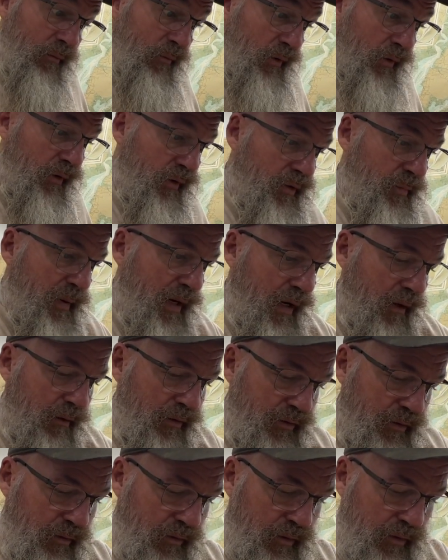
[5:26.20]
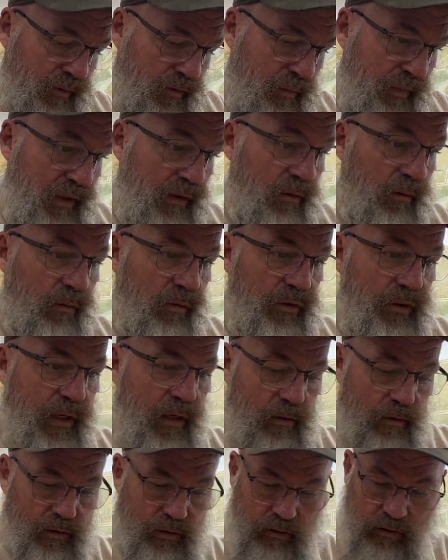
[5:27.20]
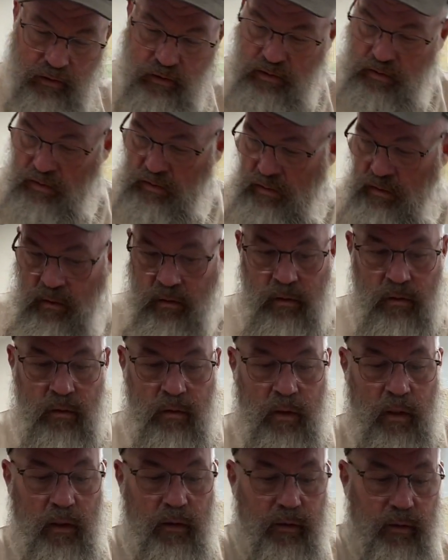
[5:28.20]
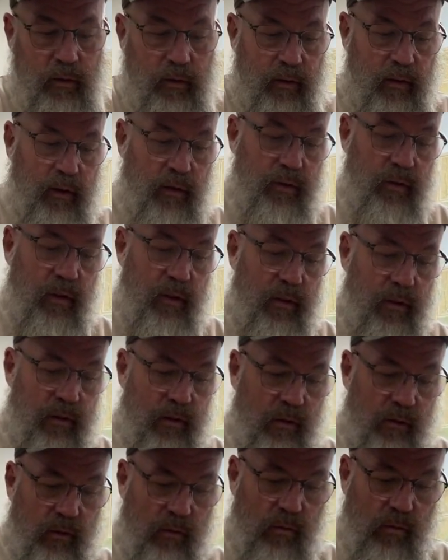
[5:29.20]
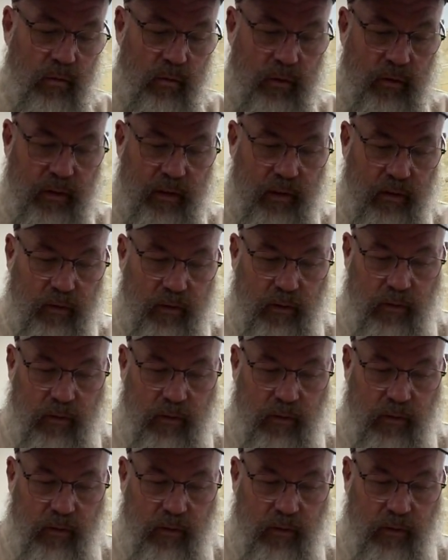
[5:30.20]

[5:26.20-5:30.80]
one of this pattern, so it's gonna be a little challenging. Actually, I think I should continue on down